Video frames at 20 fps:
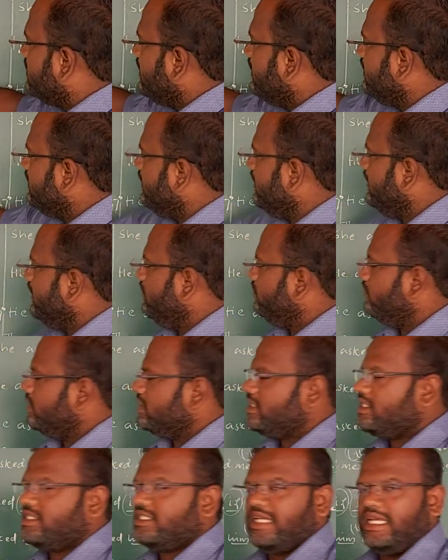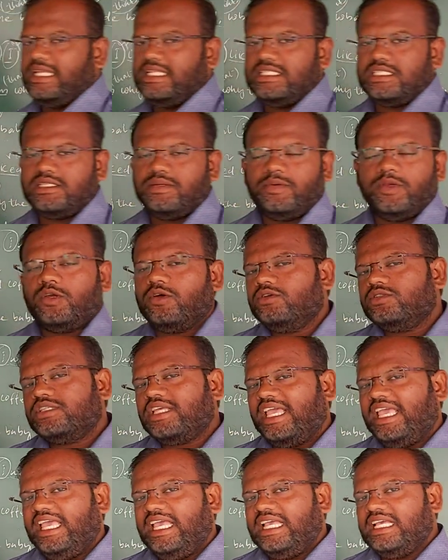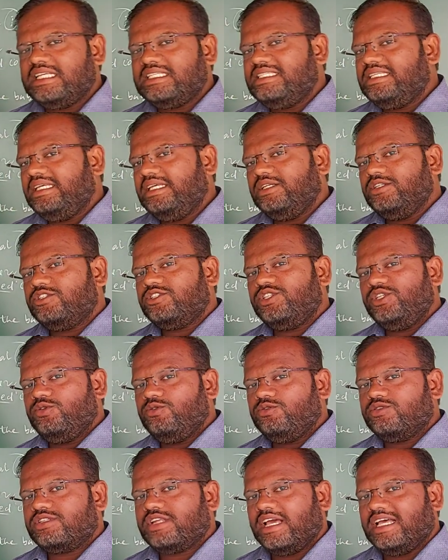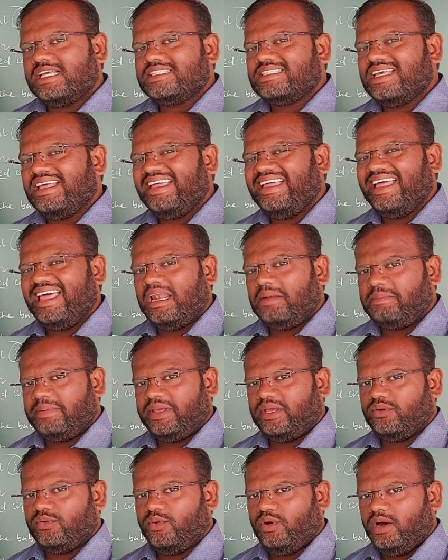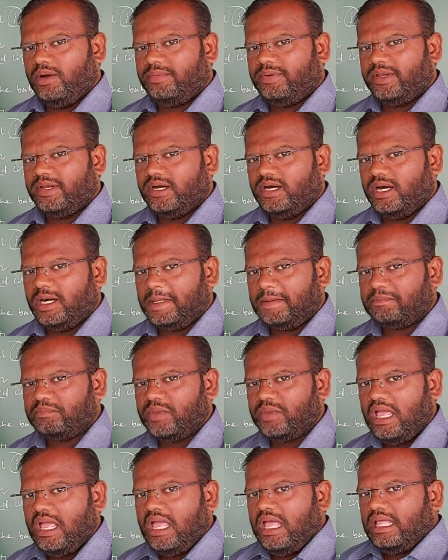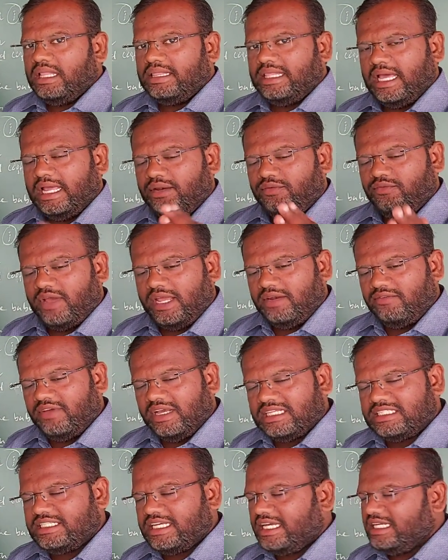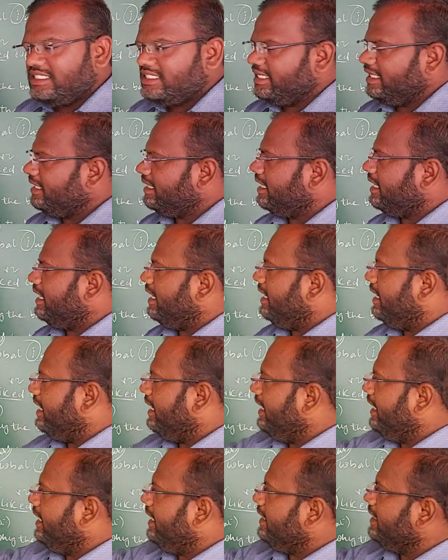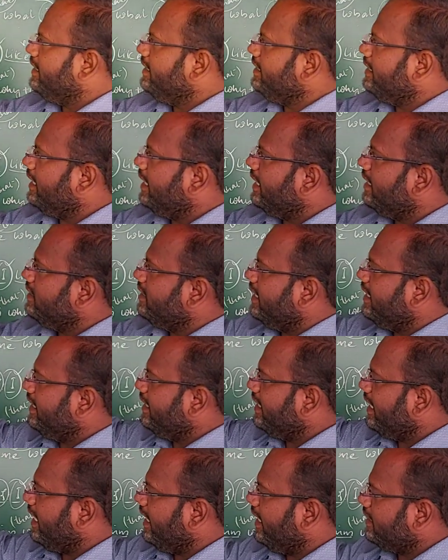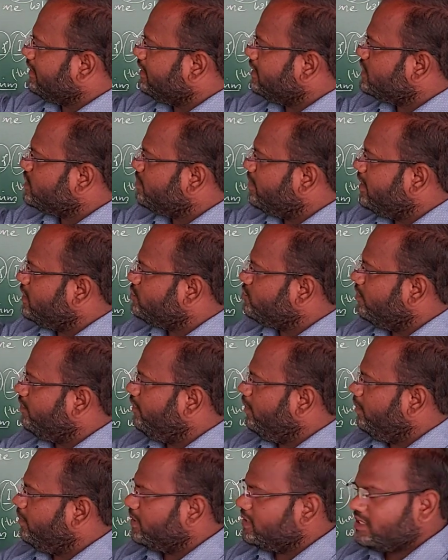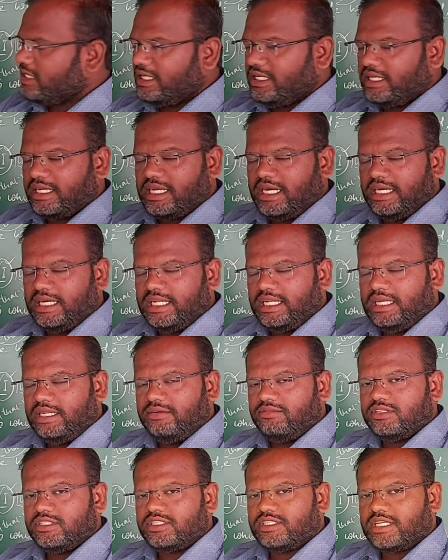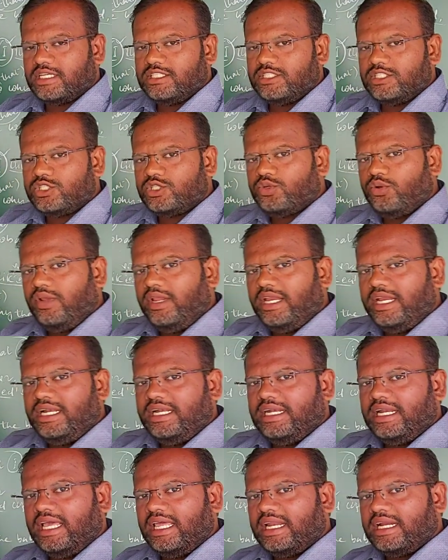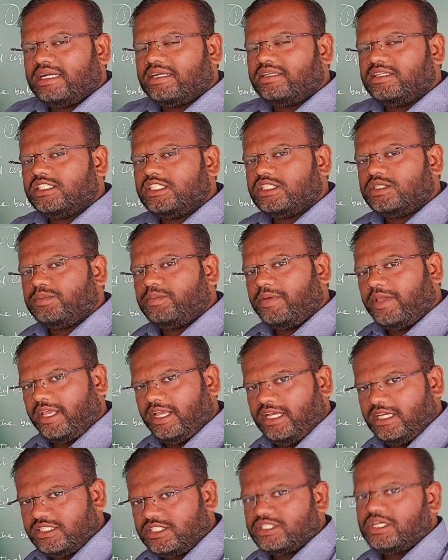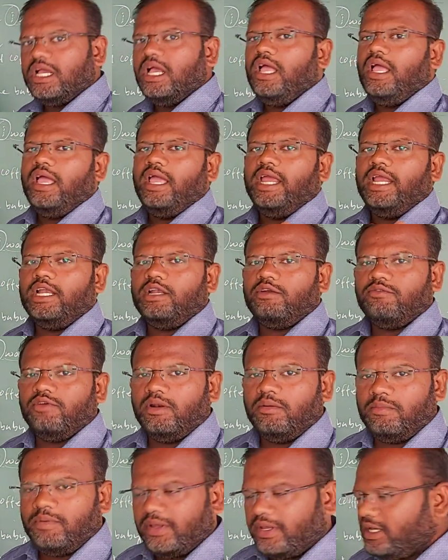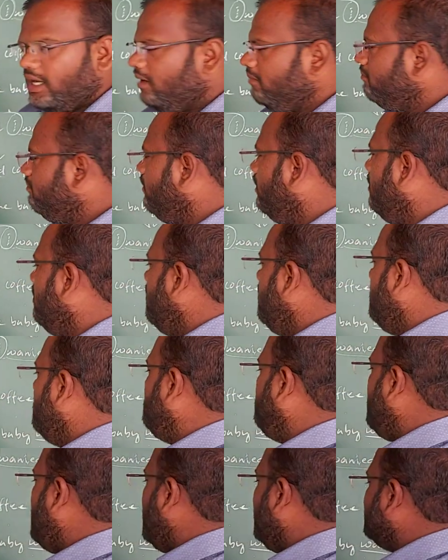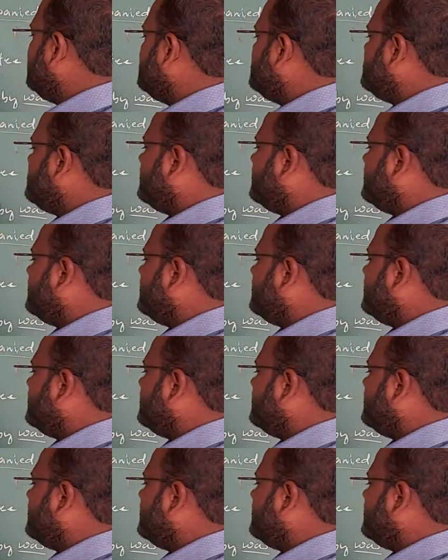continuous tense, because is used as a helping verb here. Then when we are changing any direct speech of a present continuous tense to indirect speech, it will become past